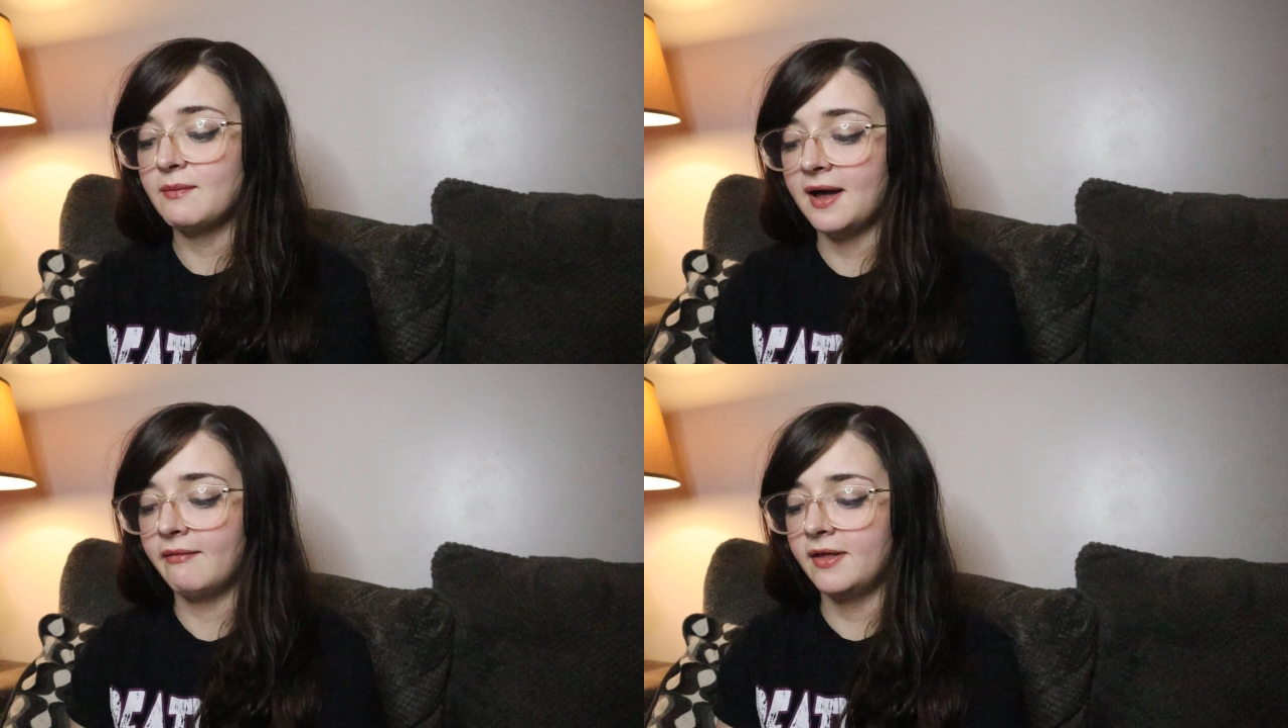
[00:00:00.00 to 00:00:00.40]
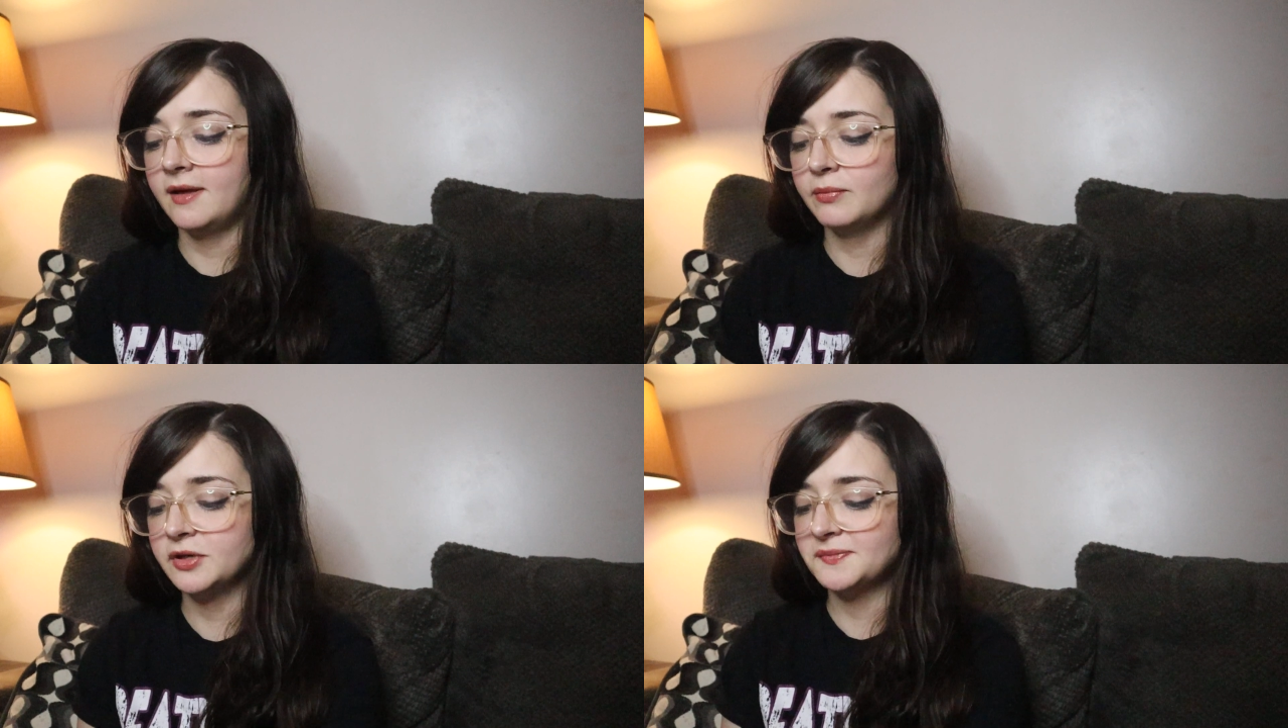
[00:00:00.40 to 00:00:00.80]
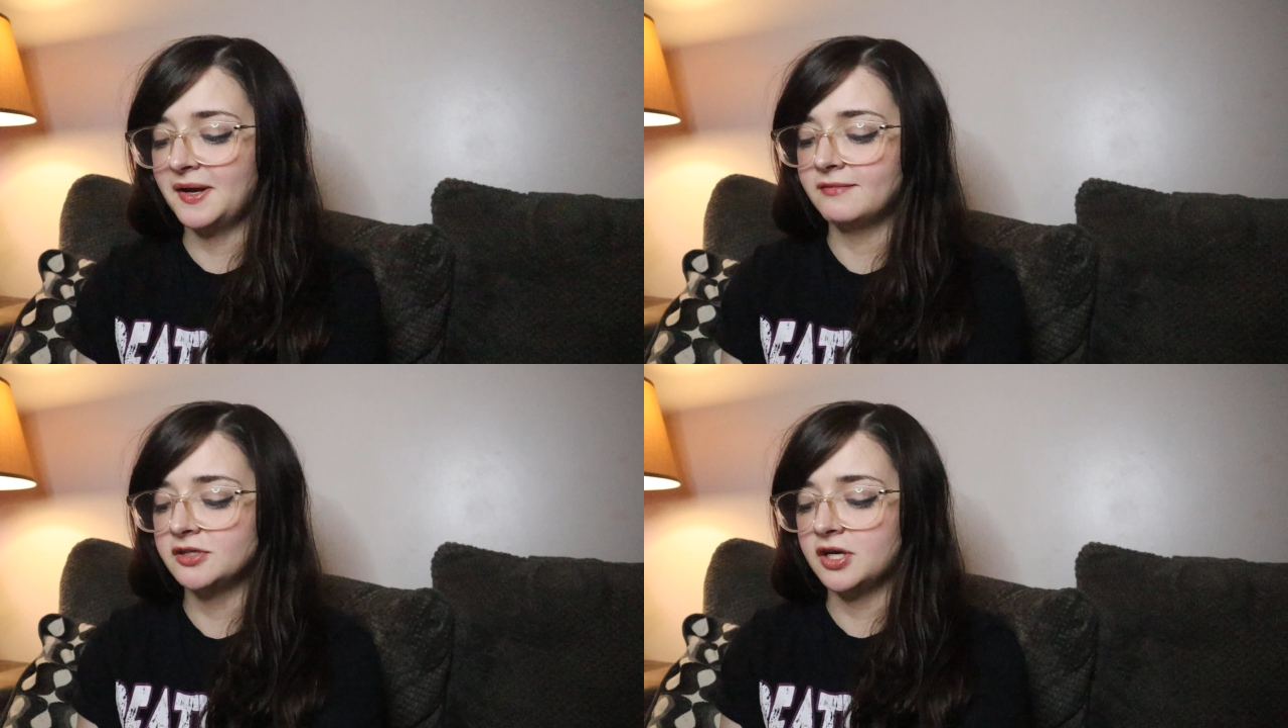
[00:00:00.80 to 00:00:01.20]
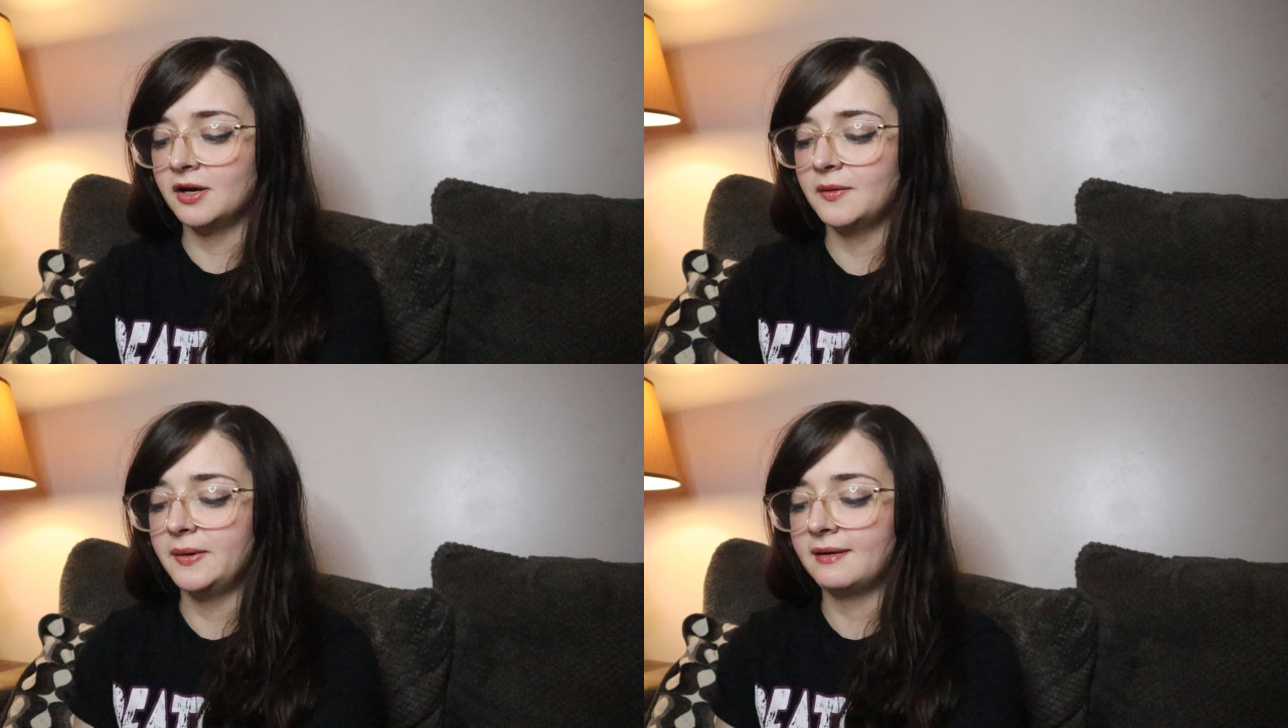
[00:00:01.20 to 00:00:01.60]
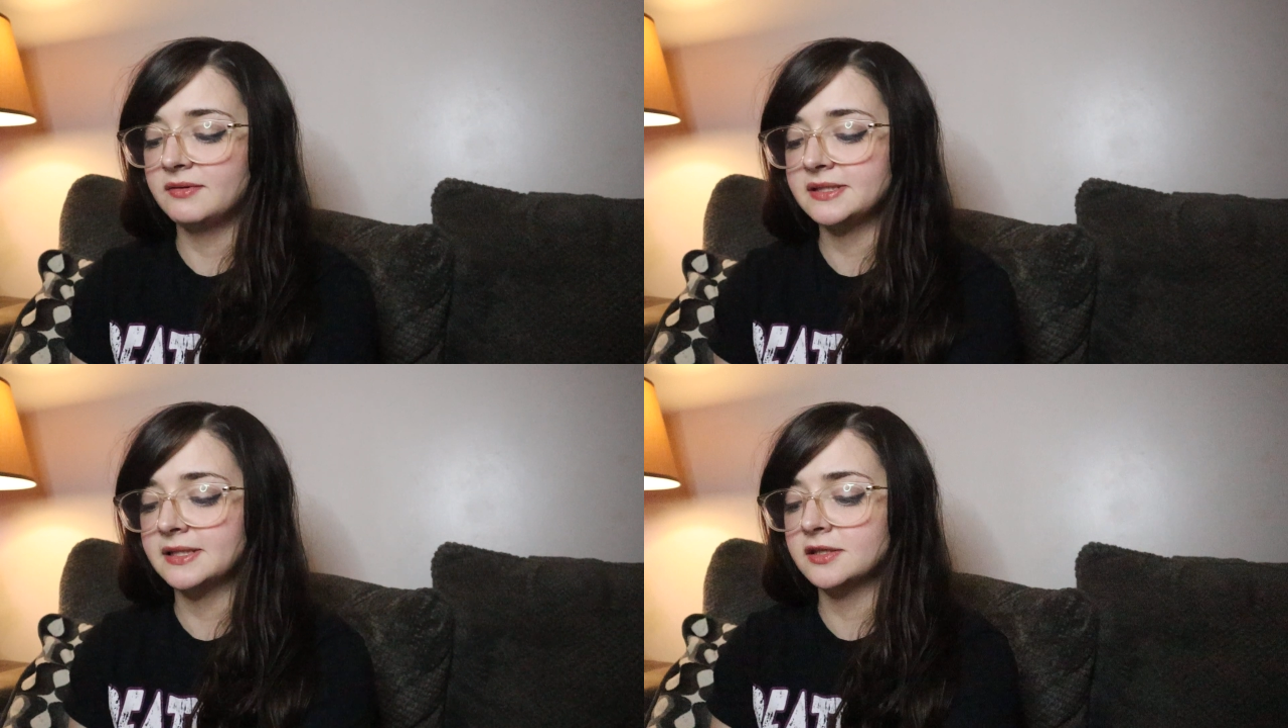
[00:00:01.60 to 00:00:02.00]
We have the Empress, we have the Chariot, we
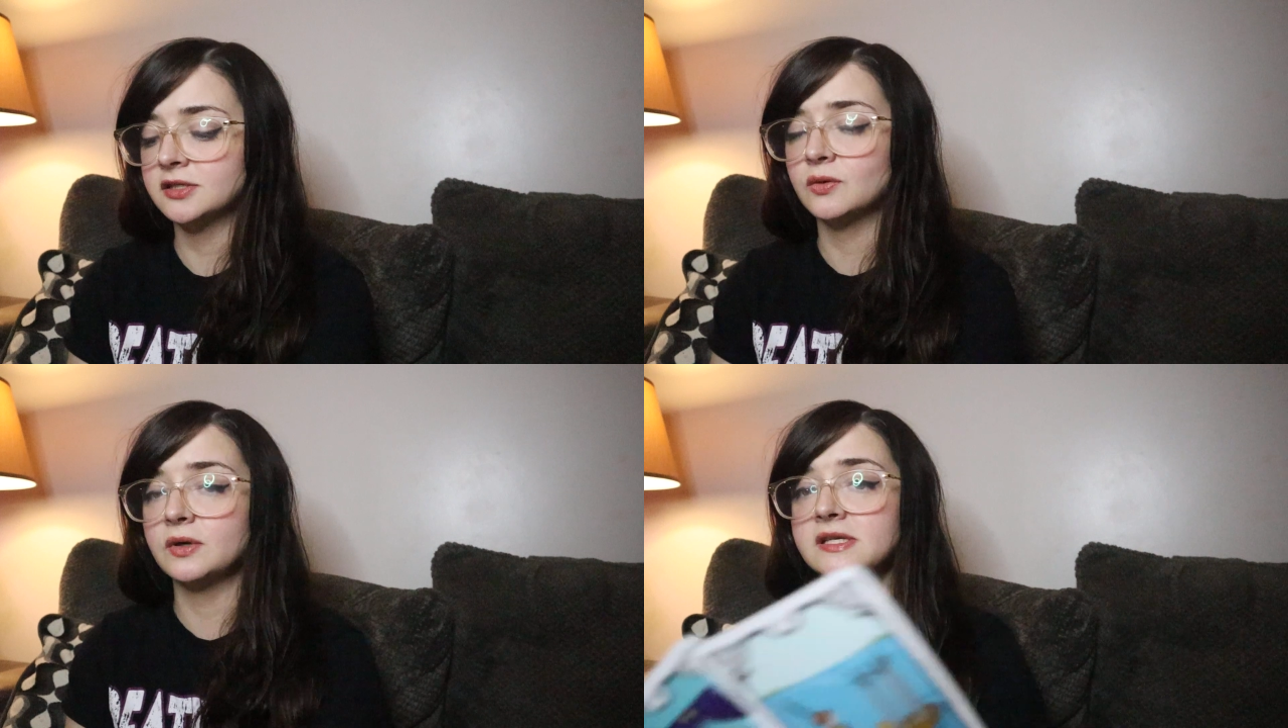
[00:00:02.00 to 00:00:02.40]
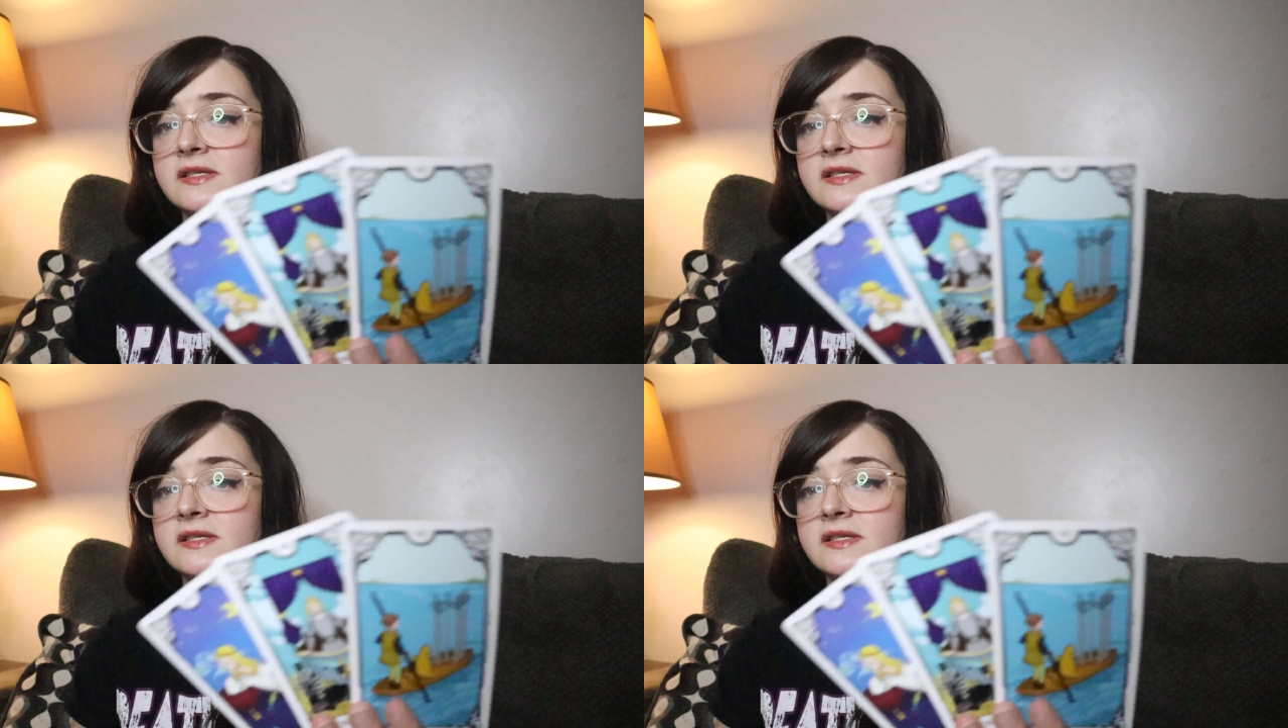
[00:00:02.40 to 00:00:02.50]
have the Six of Swords.